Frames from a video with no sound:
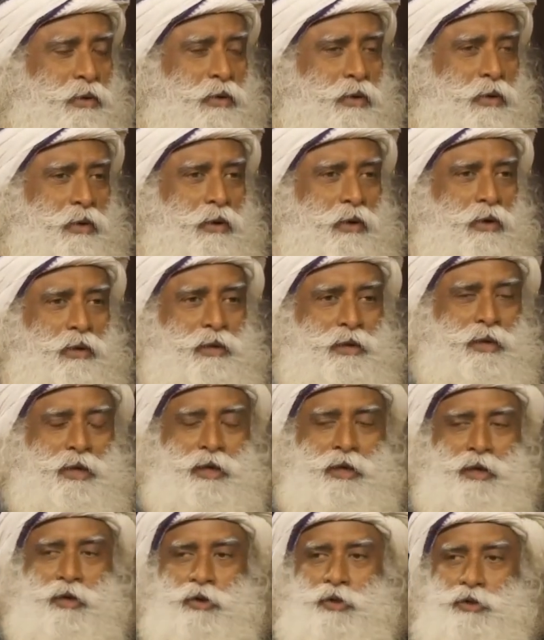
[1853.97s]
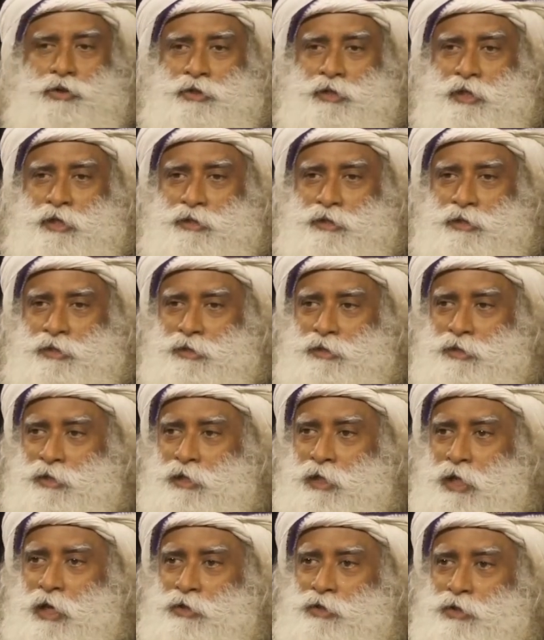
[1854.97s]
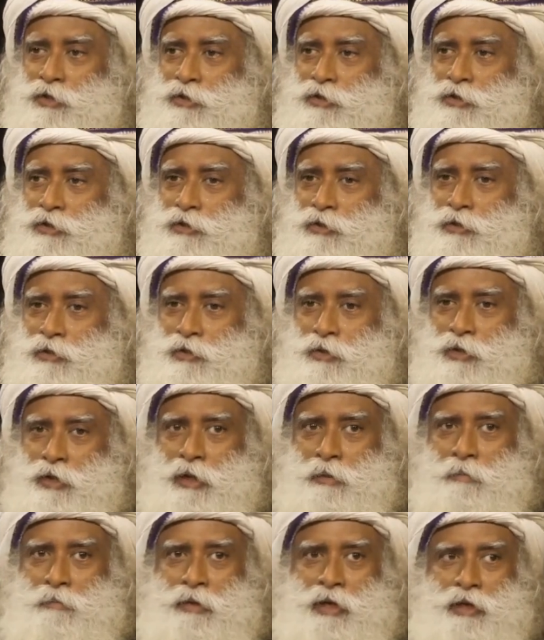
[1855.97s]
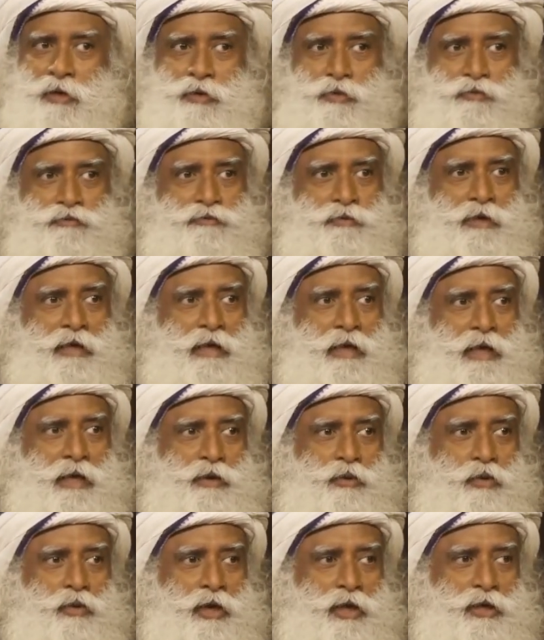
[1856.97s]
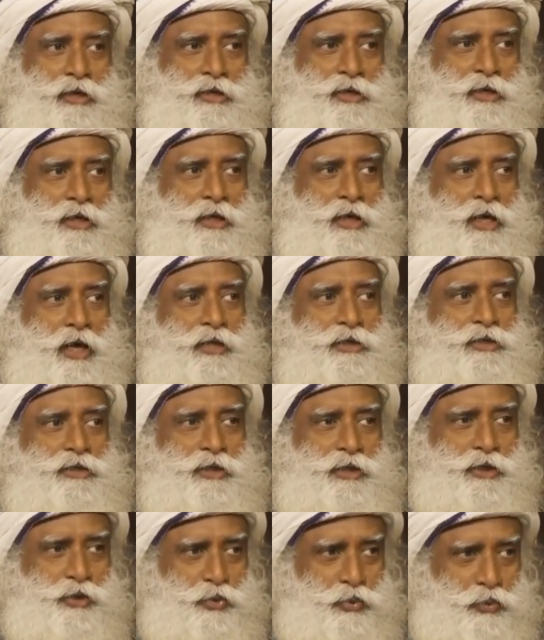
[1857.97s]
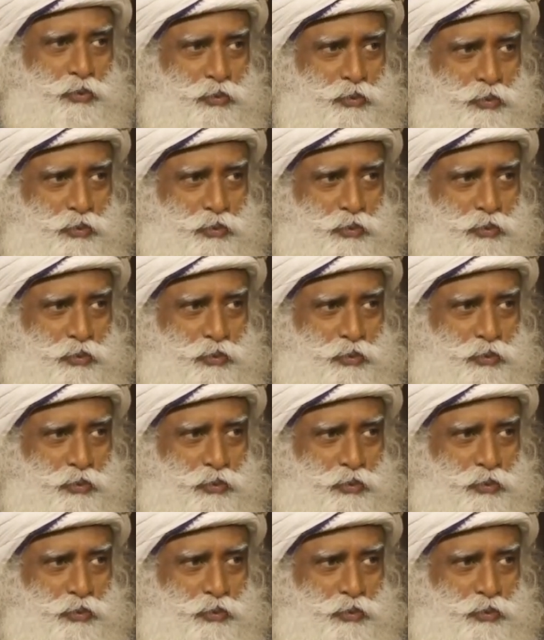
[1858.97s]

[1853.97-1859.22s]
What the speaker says: all the hostesses and others look make you feel like you're entering an ICU.